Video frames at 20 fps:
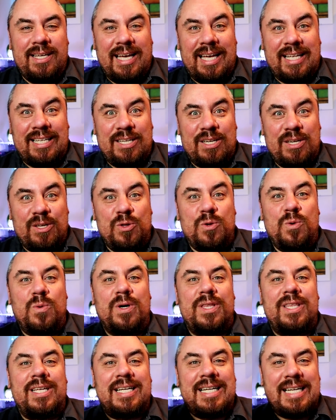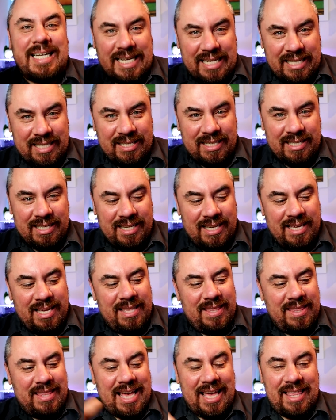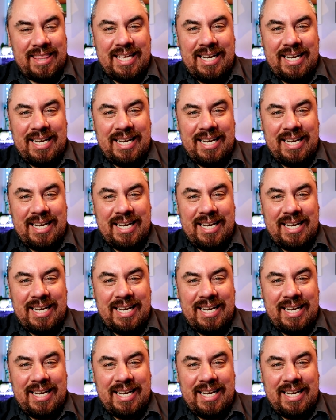and you know what they need that